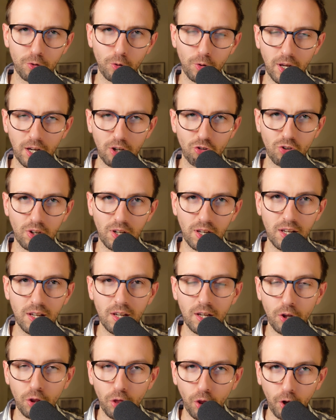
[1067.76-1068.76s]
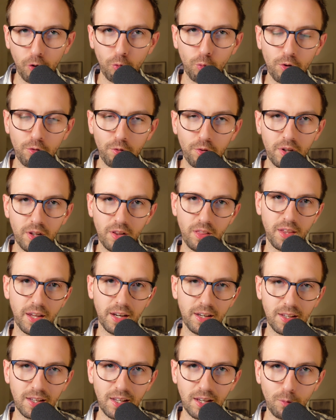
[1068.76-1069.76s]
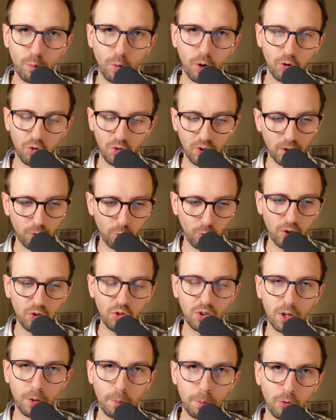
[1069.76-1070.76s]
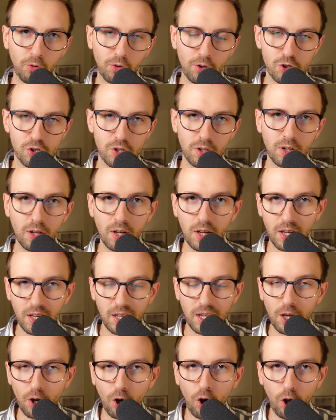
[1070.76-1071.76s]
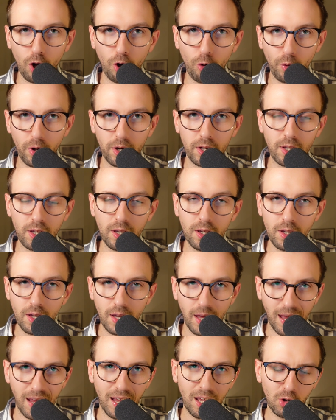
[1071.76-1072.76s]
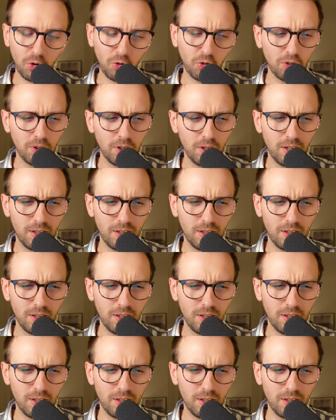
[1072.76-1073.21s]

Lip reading: could actually not reveal that he was increasing a position he already has.